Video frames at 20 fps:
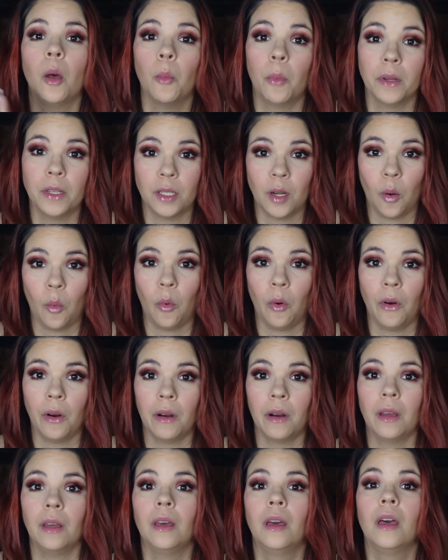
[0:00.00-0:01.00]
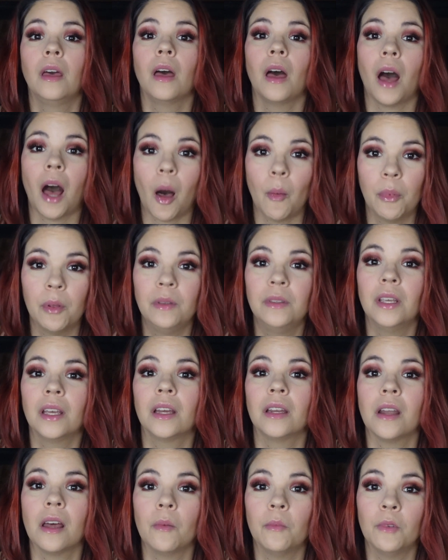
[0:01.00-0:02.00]
But don't worry, I'll be
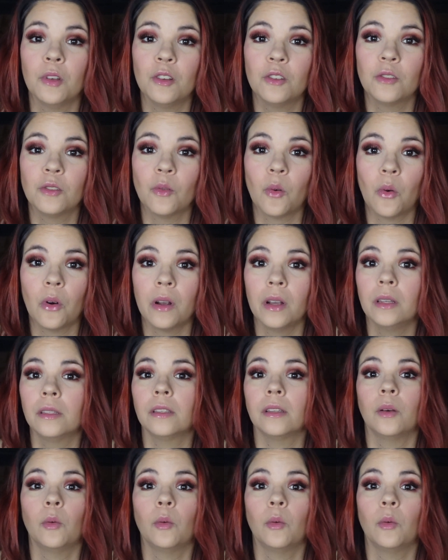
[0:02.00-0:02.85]
digging up new stories,